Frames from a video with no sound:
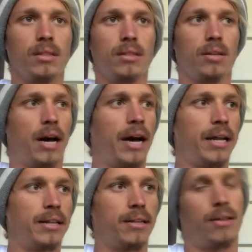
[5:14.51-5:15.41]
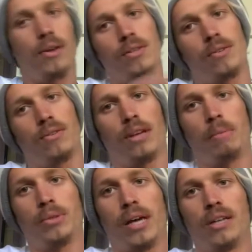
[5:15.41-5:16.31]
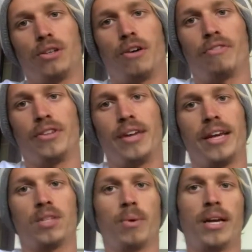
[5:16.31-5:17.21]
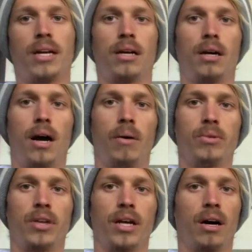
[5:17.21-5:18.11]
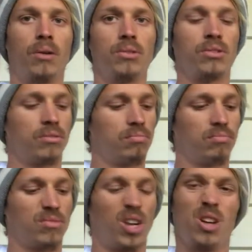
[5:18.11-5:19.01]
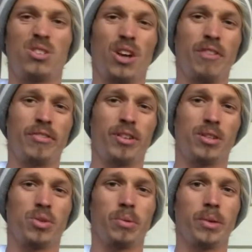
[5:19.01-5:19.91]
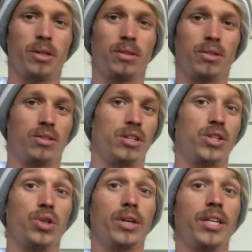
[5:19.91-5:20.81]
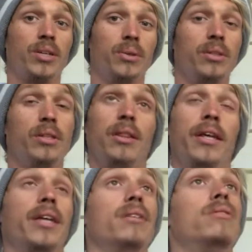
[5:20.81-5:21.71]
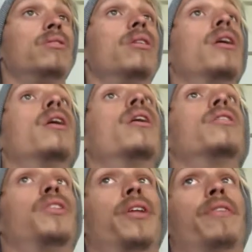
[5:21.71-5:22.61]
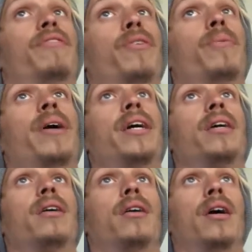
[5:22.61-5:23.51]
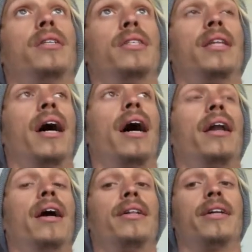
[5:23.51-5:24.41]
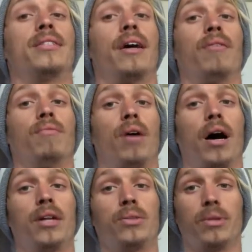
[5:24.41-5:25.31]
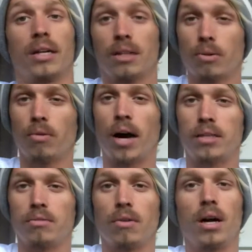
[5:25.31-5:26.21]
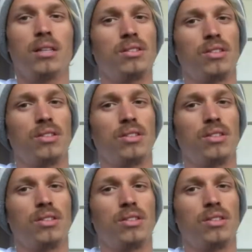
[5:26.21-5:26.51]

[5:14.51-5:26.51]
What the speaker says: I had those couple of days off. The next week, I was like, I'll just go surfing and swimming. Just enjoy doing things. So then for a week, I did that, and then I started doing like little rides and runs.